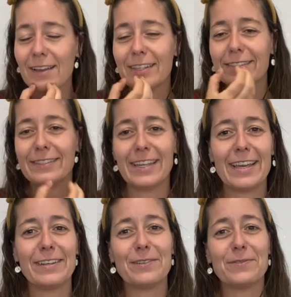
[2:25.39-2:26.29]

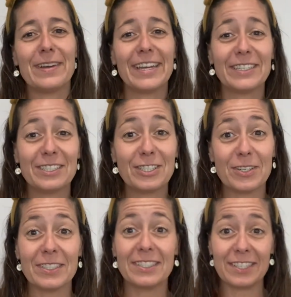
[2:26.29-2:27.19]
Santa, wear your
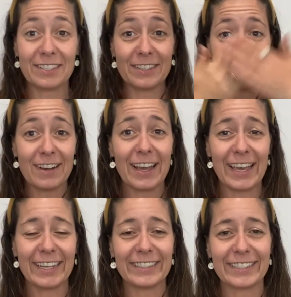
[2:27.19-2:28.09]
shorts
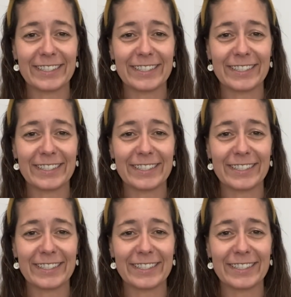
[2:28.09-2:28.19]
tonight.